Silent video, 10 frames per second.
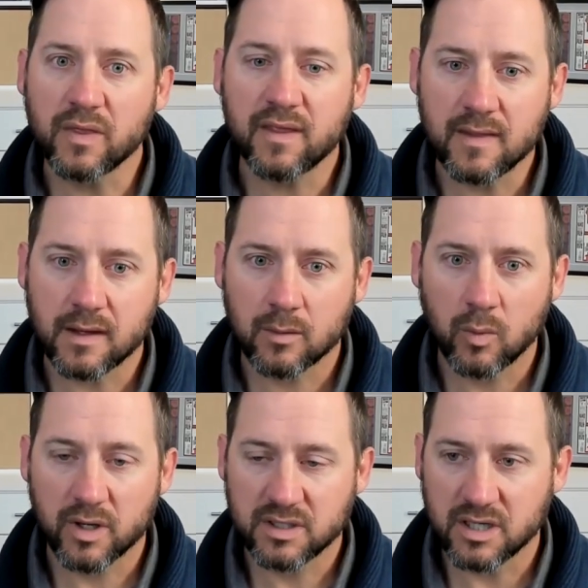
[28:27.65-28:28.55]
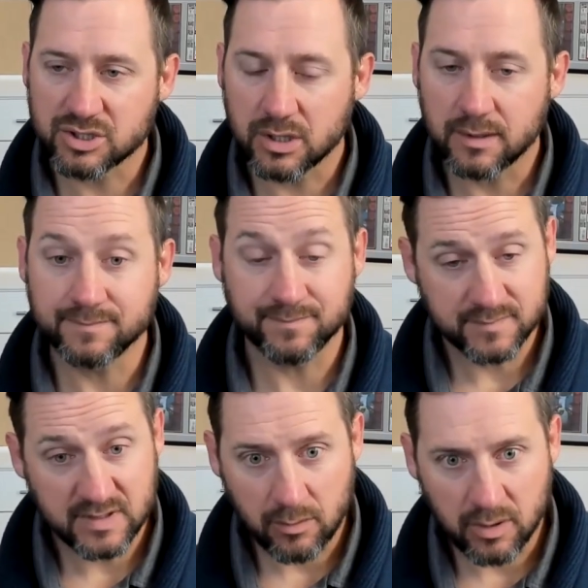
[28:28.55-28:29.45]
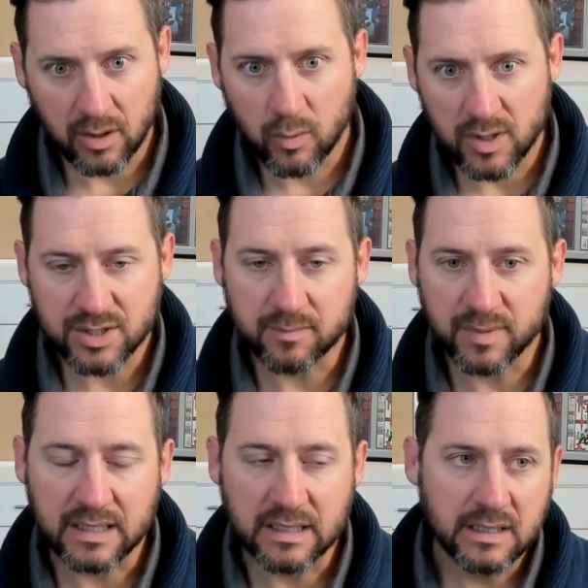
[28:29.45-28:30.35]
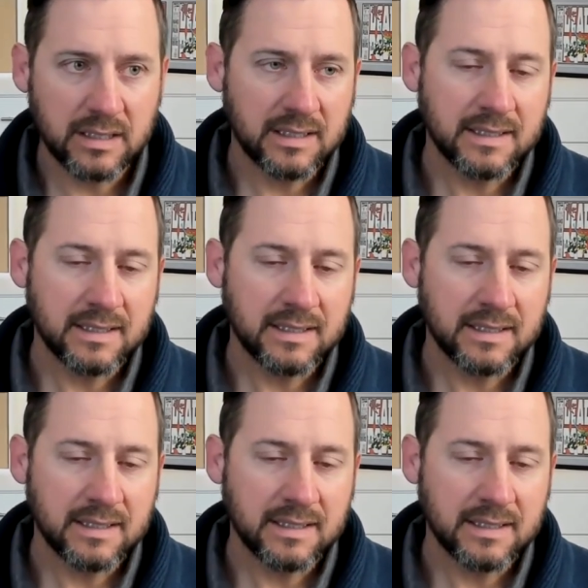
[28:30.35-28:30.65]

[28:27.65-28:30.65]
one thing that I want to touch on, it's not really a question, but